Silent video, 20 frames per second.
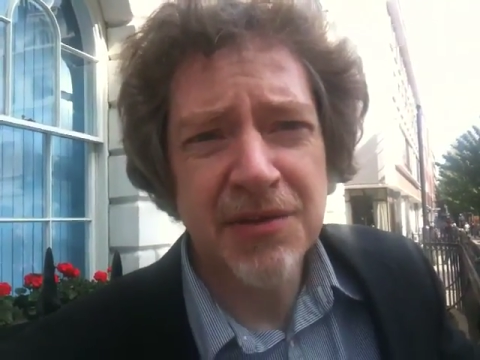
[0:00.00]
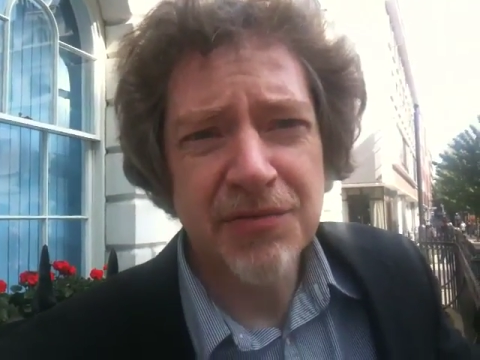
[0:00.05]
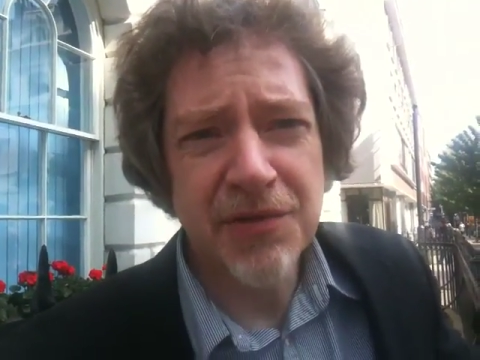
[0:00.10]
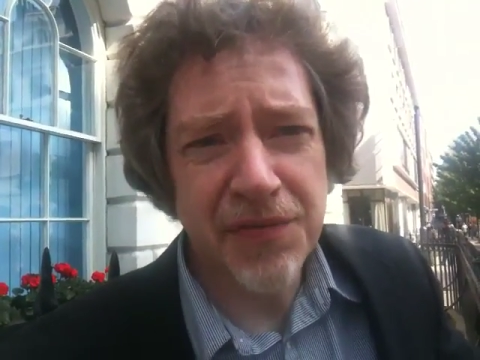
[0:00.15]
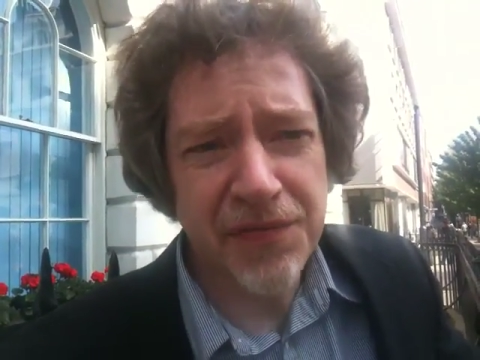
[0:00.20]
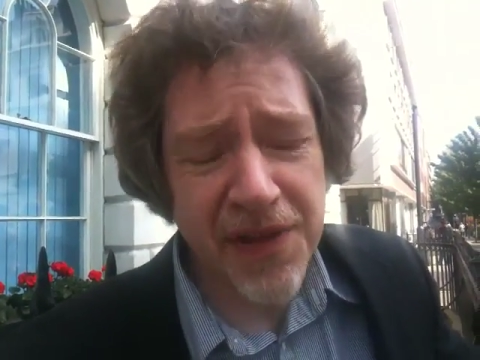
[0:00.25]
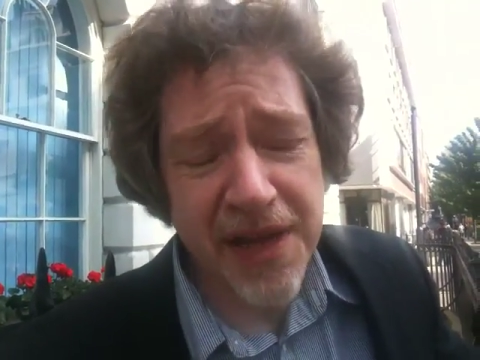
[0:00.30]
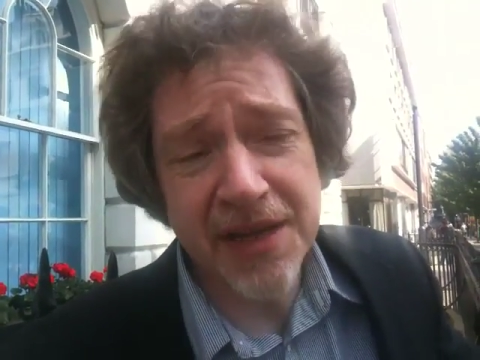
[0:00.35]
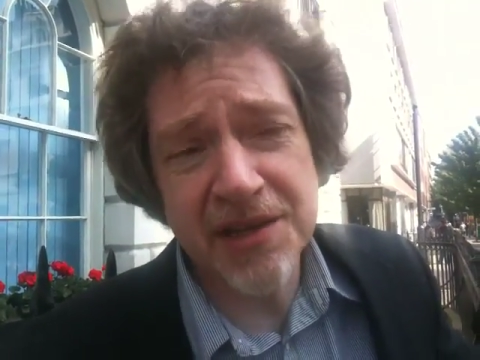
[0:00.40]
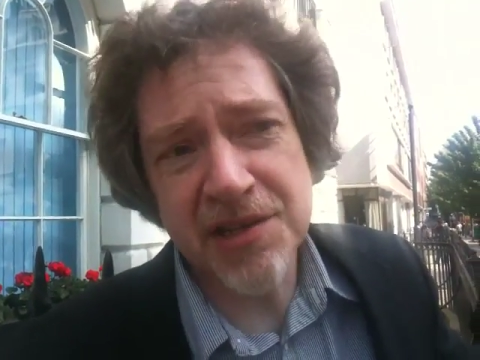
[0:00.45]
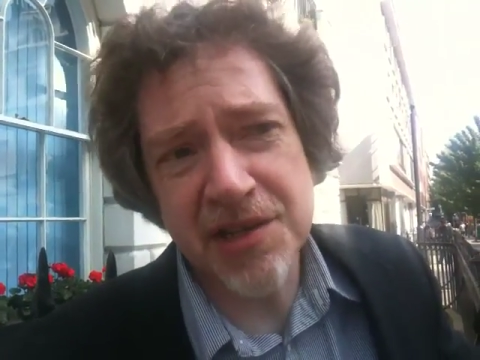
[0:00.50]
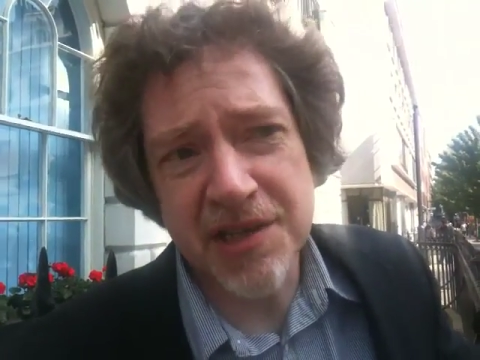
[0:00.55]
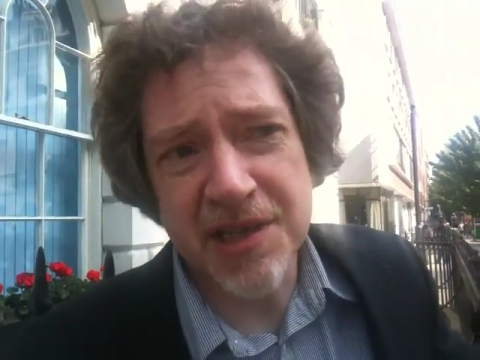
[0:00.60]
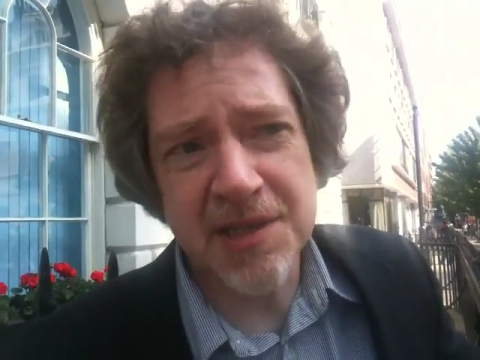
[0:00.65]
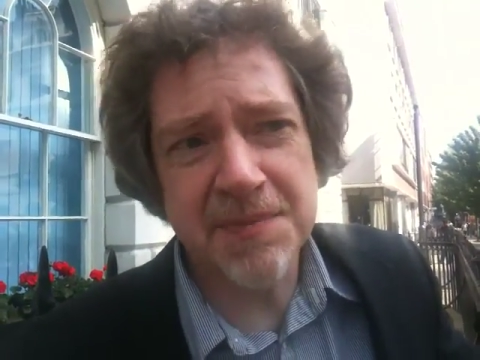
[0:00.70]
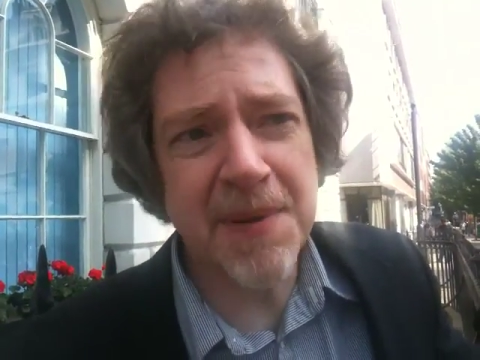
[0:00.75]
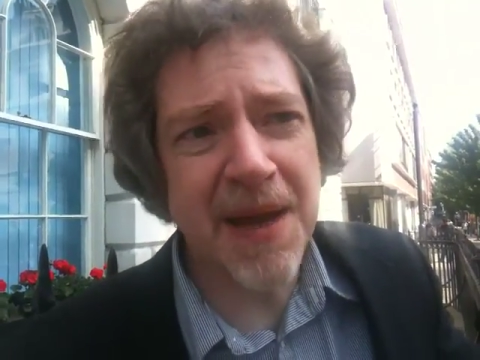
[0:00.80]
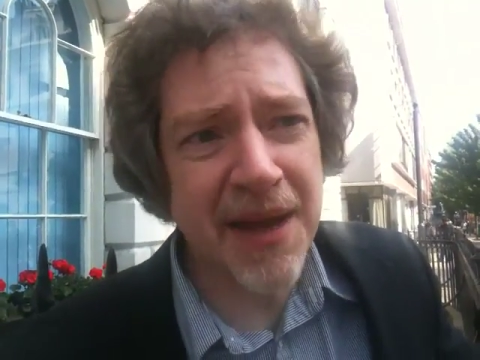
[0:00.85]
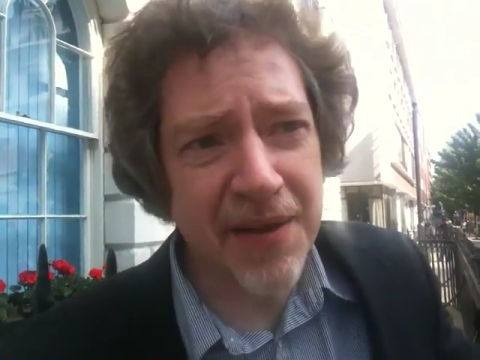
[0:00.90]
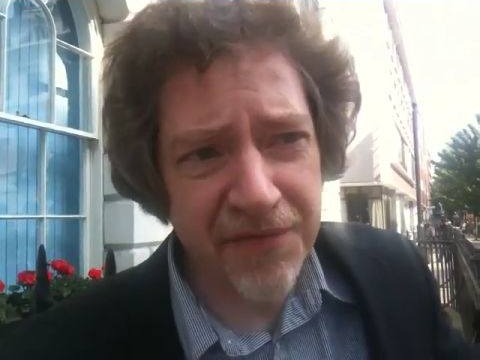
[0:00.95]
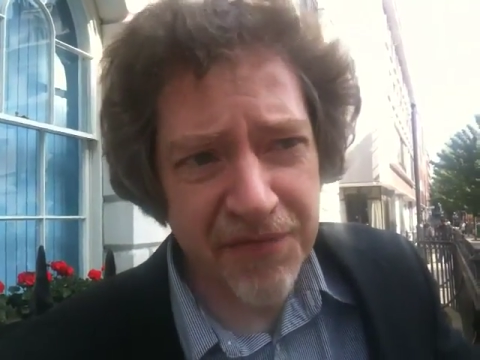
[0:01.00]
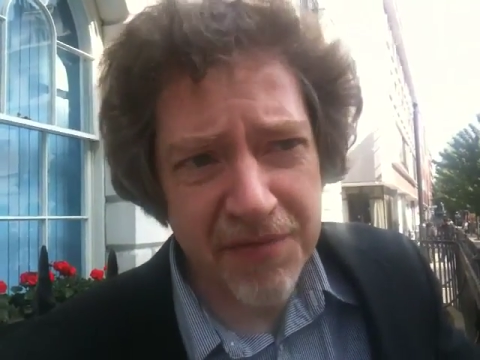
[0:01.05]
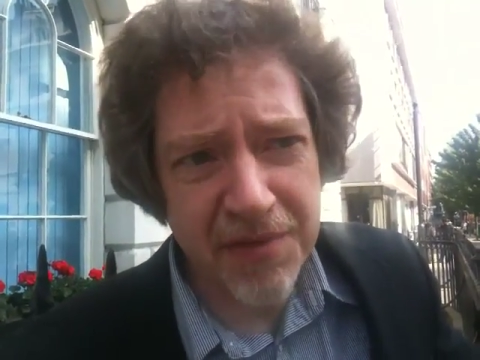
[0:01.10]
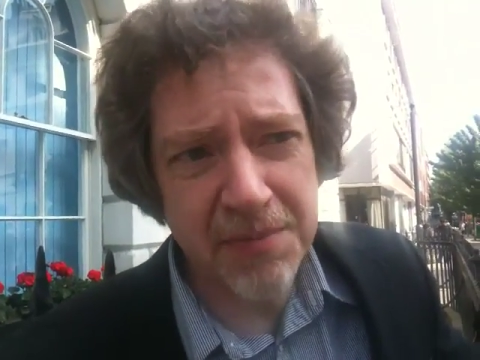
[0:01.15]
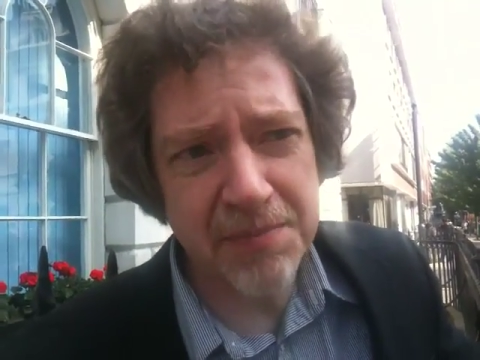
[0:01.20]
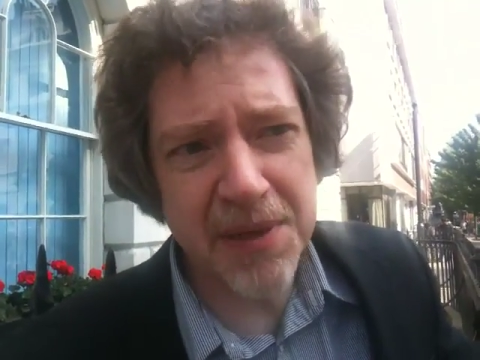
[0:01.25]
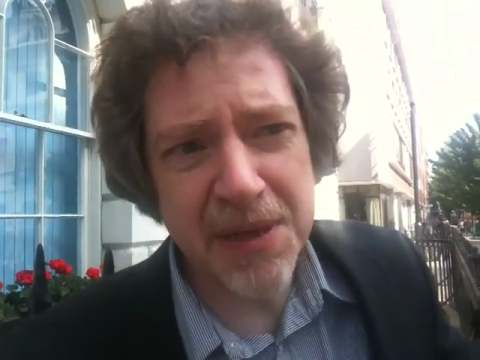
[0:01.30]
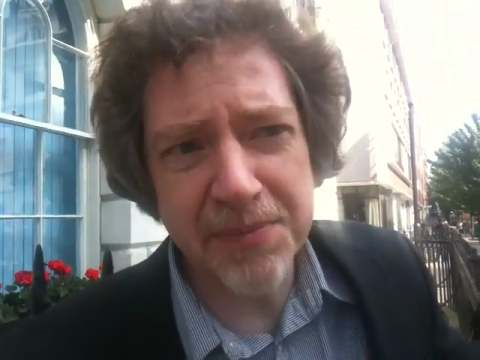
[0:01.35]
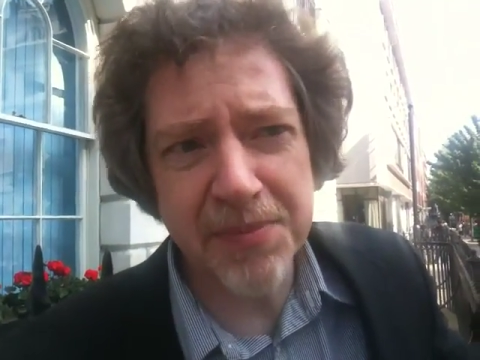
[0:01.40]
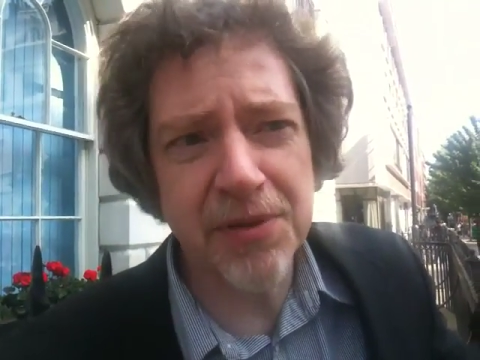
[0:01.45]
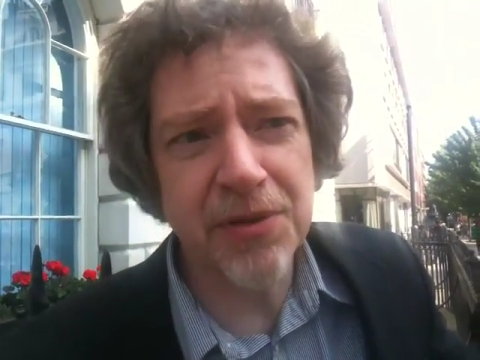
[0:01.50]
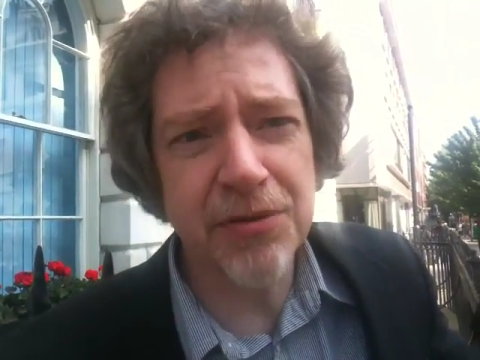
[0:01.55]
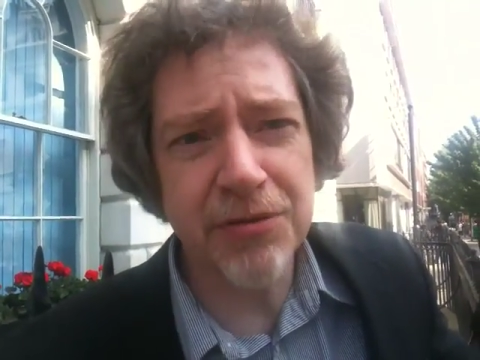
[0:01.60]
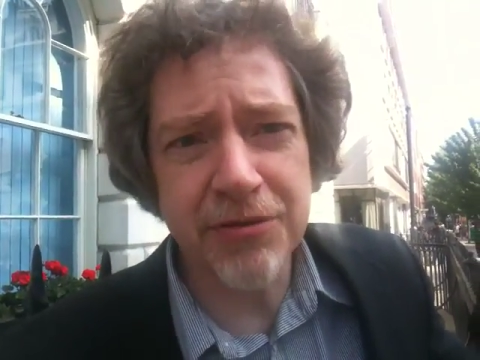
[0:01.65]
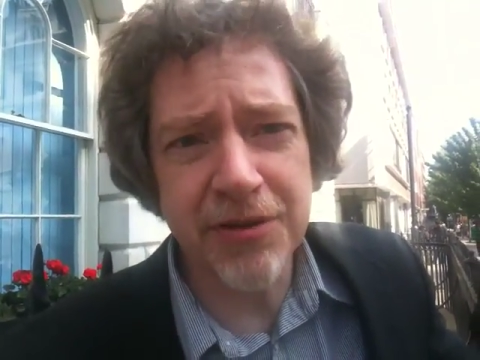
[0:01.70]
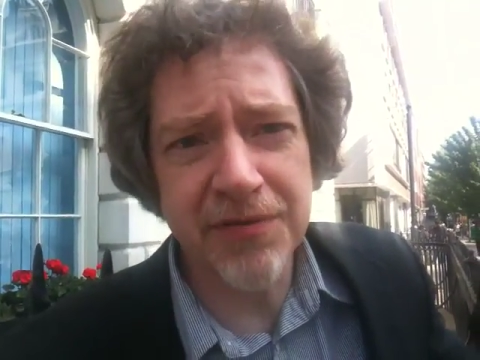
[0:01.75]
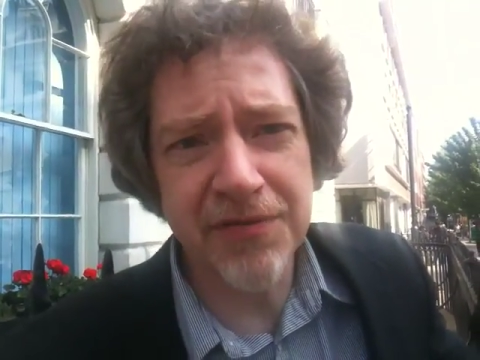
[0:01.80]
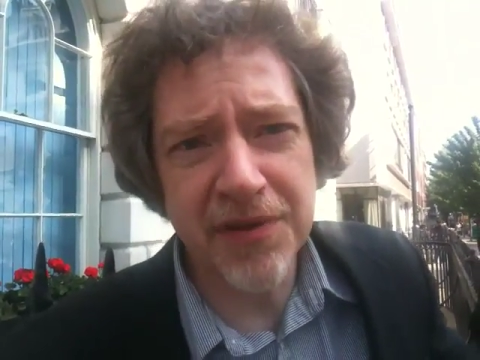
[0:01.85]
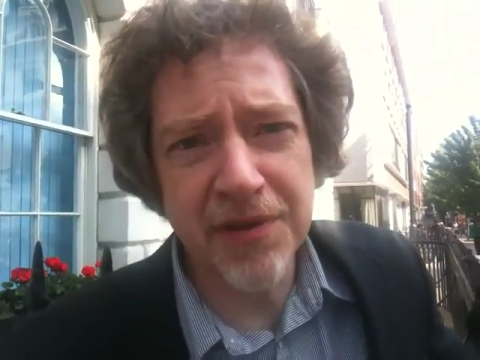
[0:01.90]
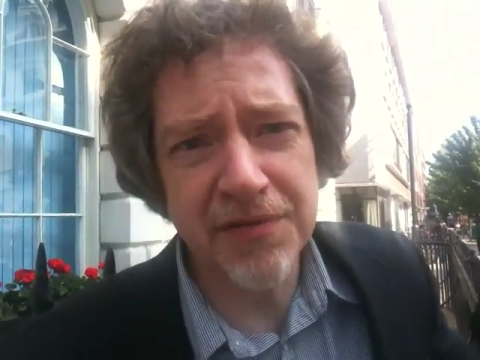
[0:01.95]
reflections back from the people
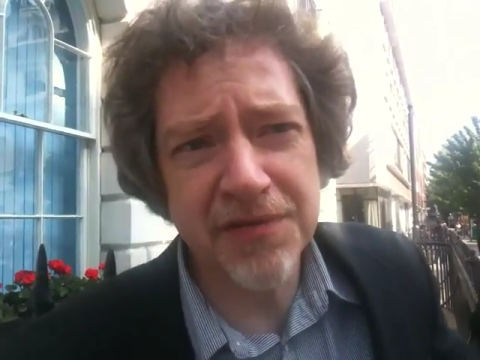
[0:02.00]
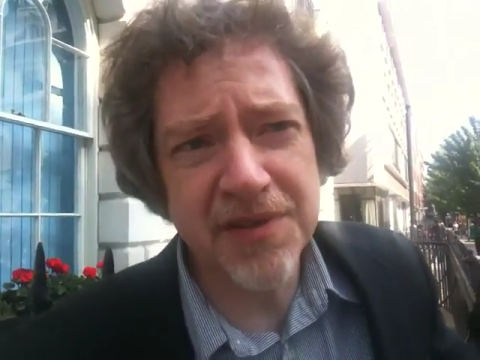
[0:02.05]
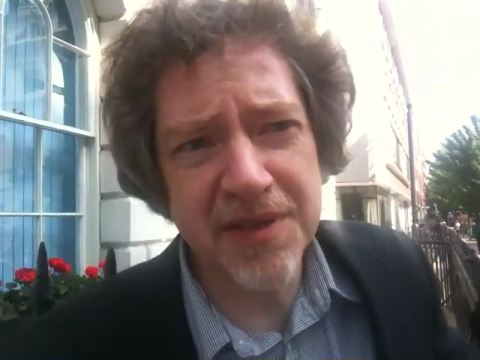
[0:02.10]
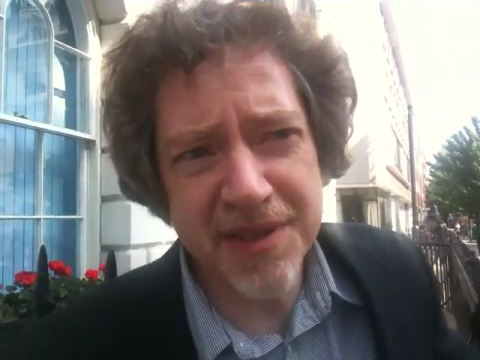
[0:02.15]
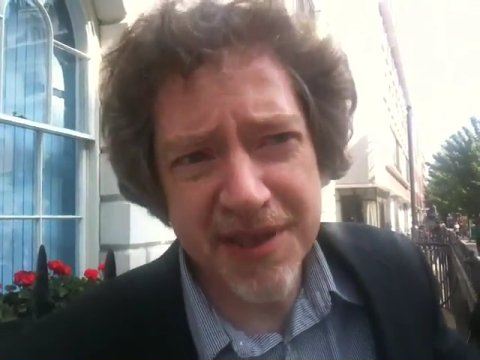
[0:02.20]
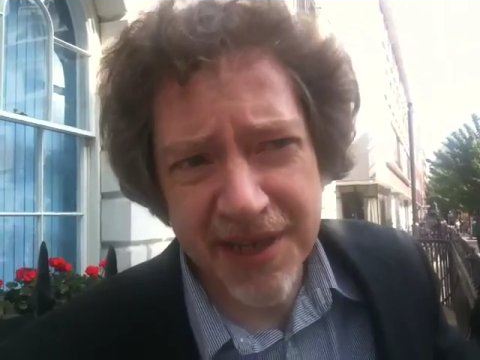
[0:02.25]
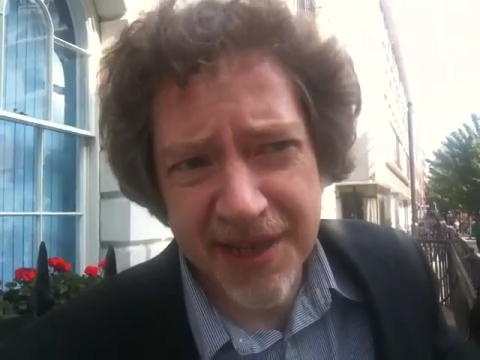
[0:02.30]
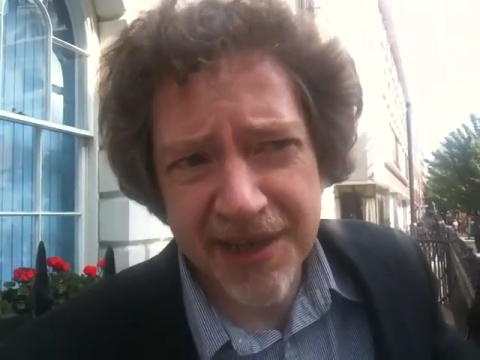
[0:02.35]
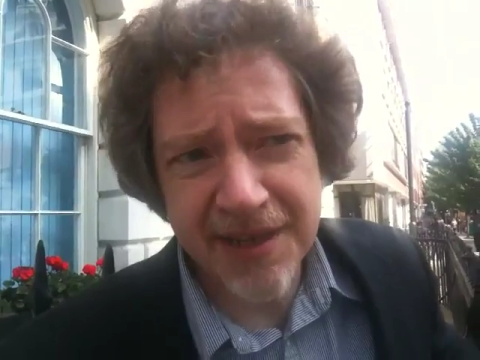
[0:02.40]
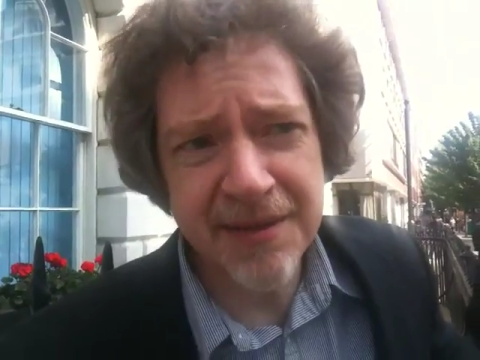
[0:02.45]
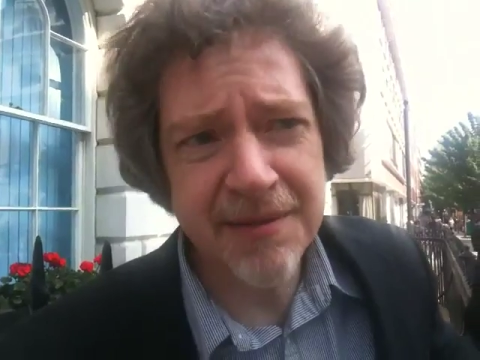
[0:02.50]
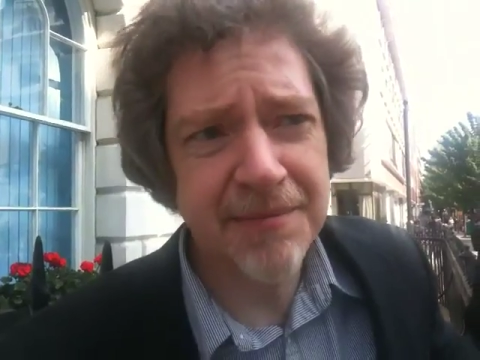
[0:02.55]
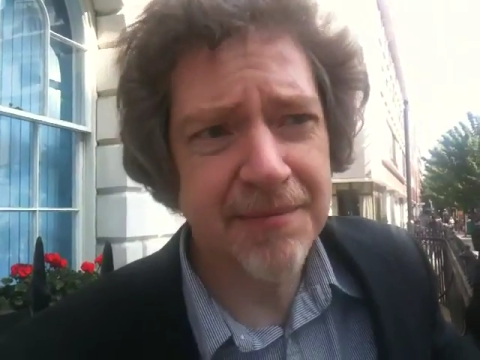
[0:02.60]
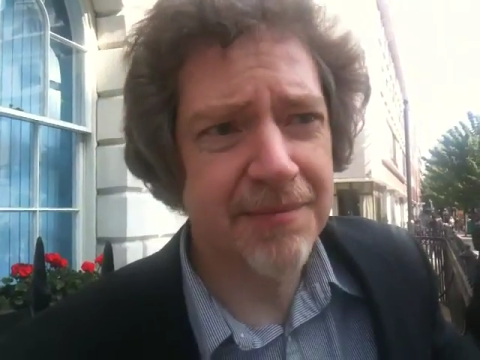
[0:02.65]
who are involved today.